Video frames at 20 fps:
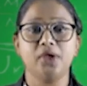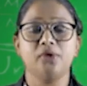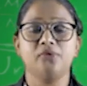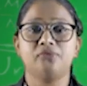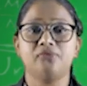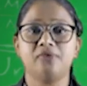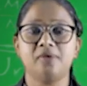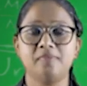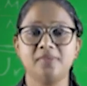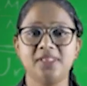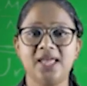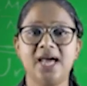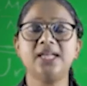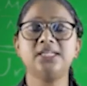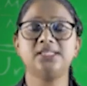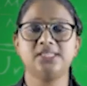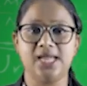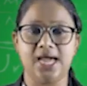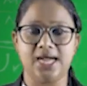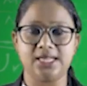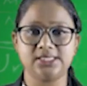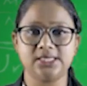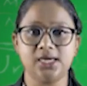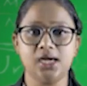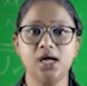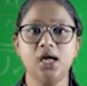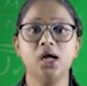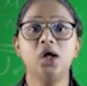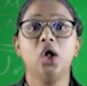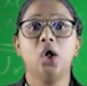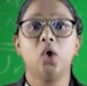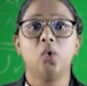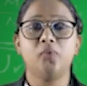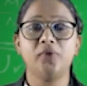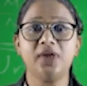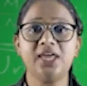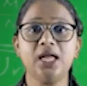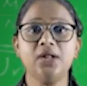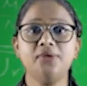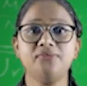From that data
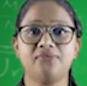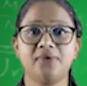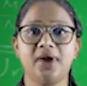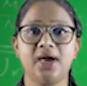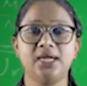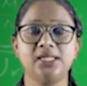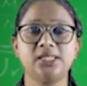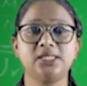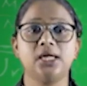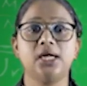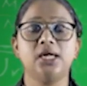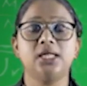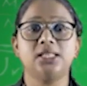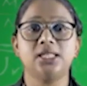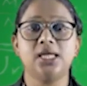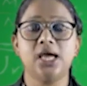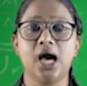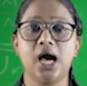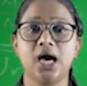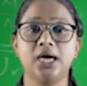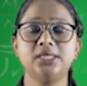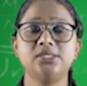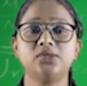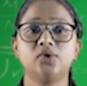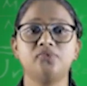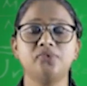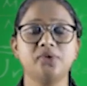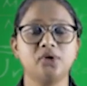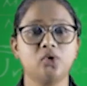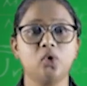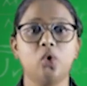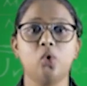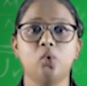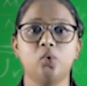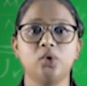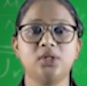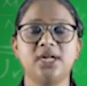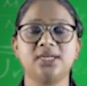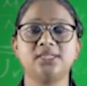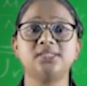we can find the height of the
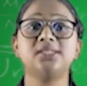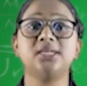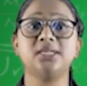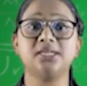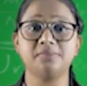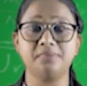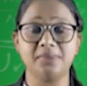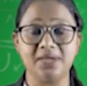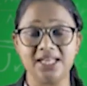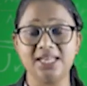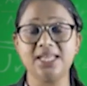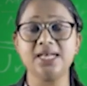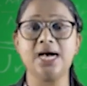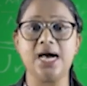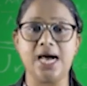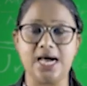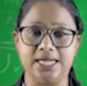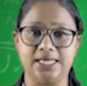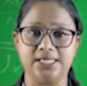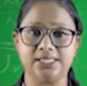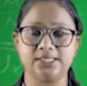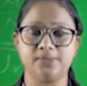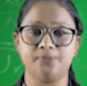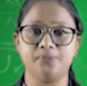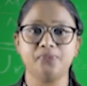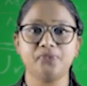cone, that is the remaining height.